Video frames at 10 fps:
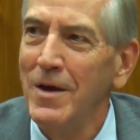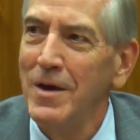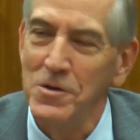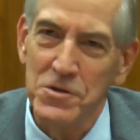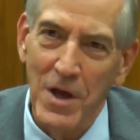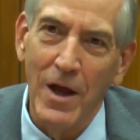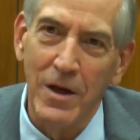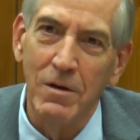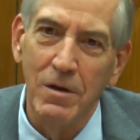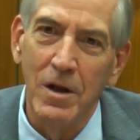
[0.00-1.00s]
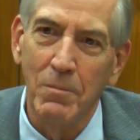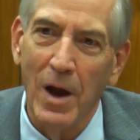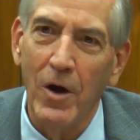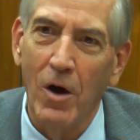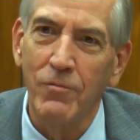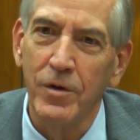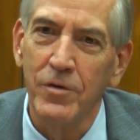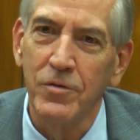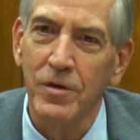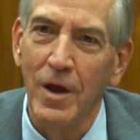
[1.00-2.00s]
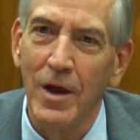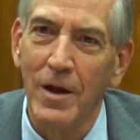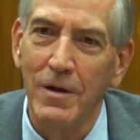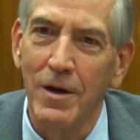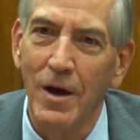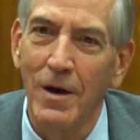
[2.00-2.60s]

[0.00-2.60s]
He sat in my office, and